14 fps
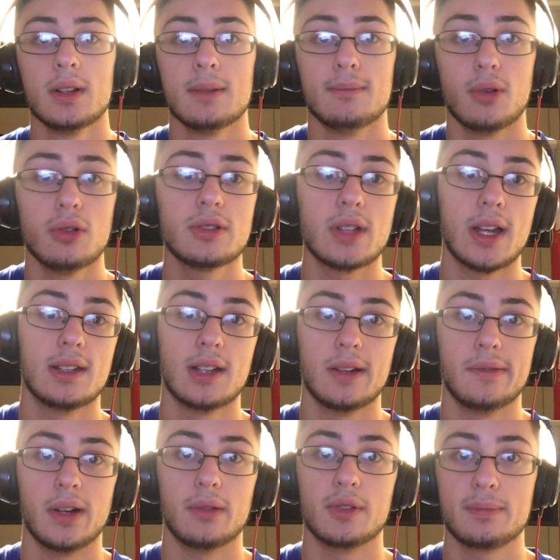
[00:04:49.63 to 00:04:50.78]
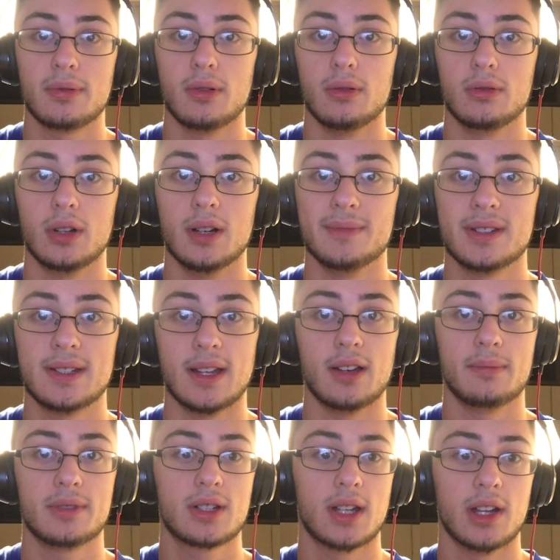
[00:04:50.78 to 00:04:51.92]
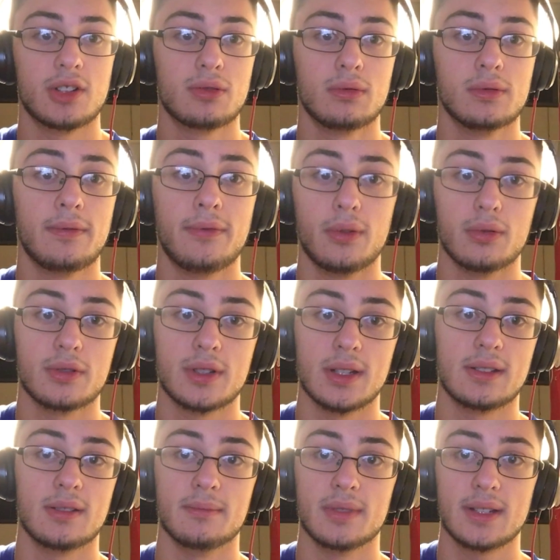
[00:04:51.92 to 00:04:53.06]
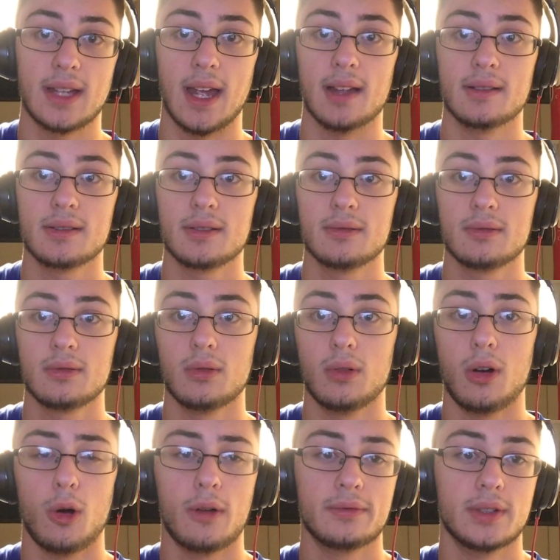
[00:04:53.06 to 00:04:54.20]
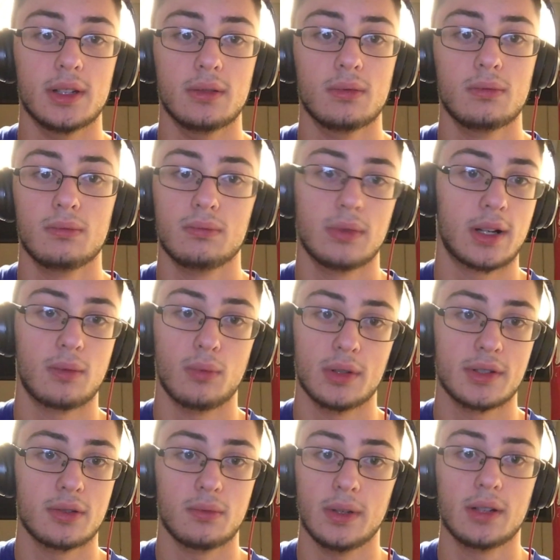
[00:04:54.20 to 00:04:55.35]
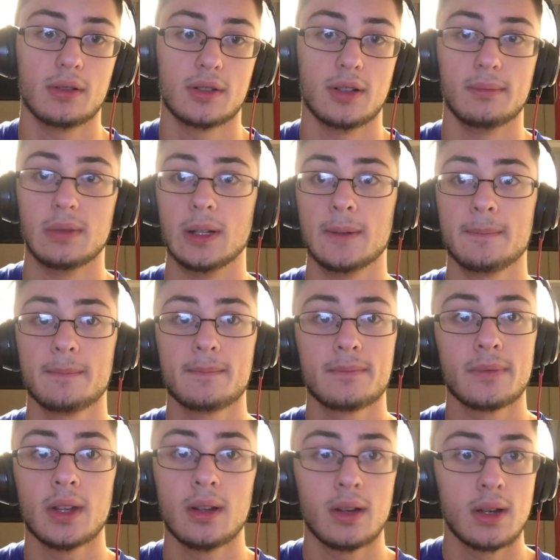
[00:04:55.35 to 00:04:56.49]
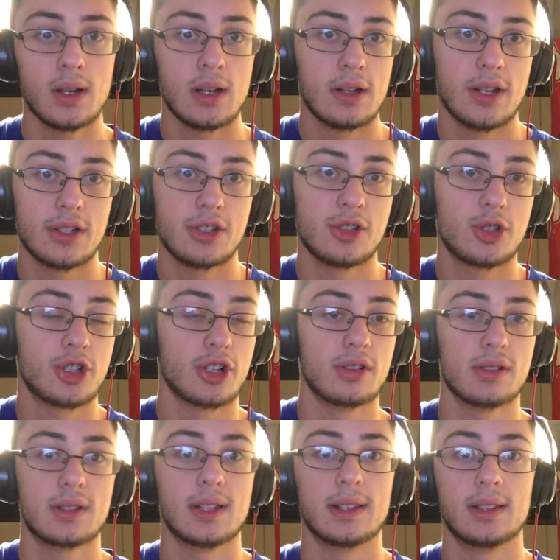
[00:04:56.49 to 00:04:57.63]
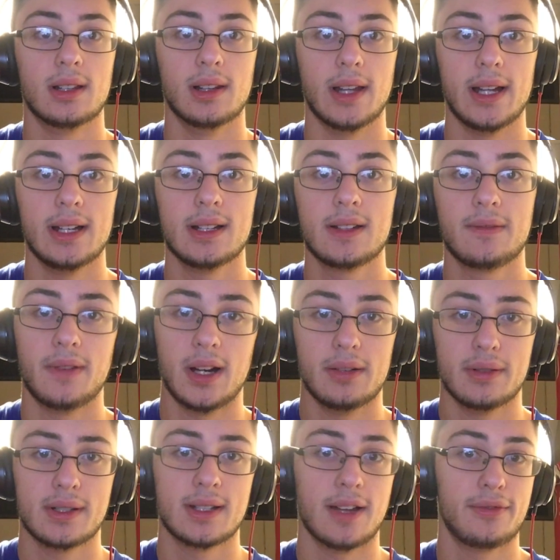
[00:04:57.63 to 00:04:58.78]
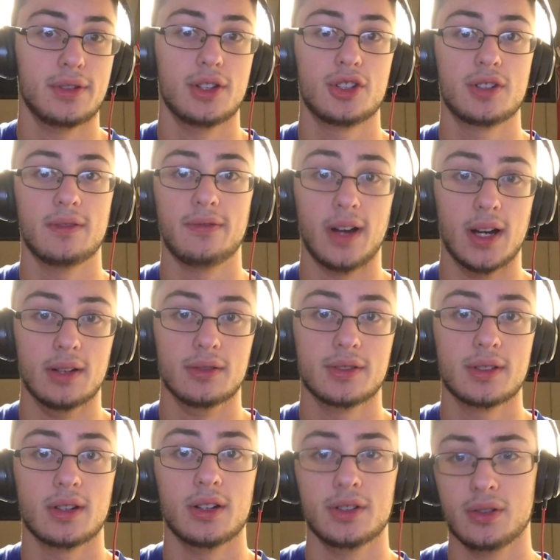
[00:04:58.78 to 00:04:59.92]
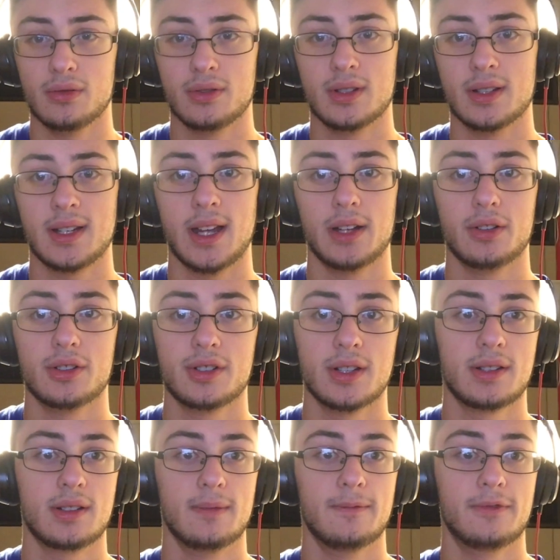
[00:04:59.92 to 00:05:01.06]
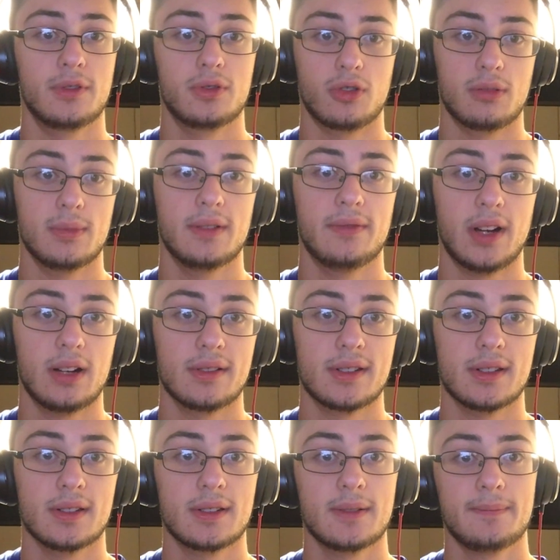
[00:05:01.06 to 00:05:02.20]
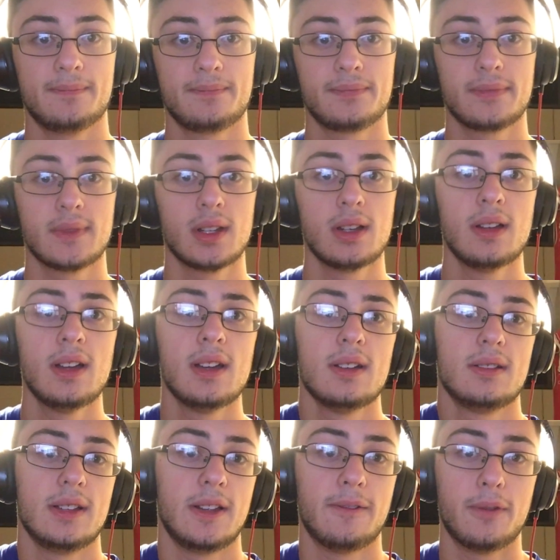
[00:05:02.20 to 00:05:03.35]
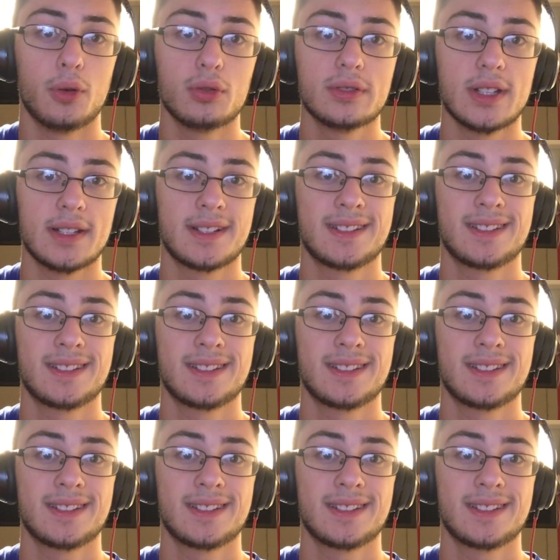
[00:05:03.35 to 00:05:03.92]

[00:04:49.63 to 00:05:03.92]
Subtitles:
Most antivirus programs set up scheduled full system scans, often like once a week or something. This ensures that the latest virus definition files are used to scan your system for dormant viruses. These full disk